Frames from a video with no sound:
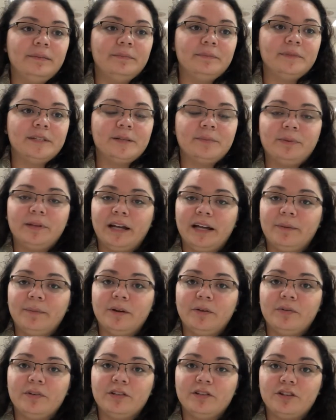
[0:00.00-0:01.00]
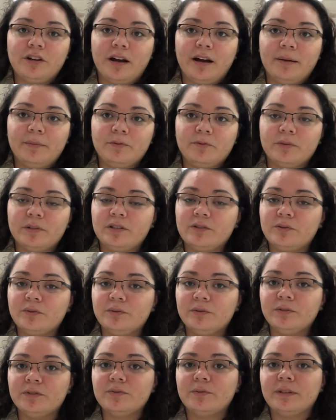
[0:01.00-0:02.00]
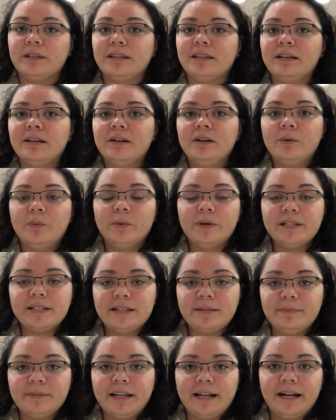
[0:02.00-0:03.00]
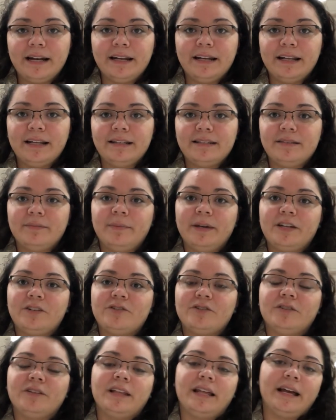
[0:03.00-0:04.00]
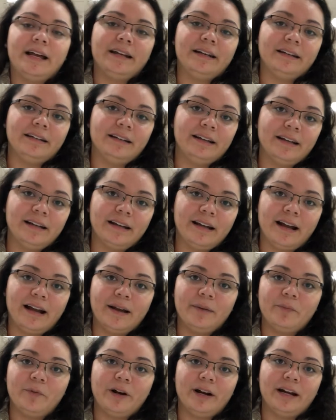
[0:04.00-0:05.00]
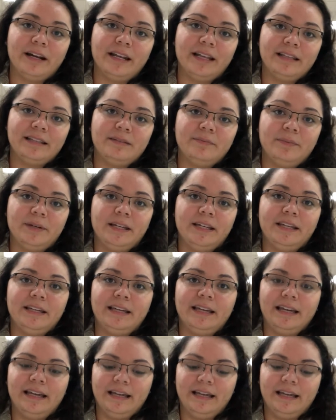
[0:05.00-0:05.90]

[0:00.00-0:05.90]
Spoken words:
supplying me with jobs, with tools, with wisdom that I need to make sure that I'm where I need to be.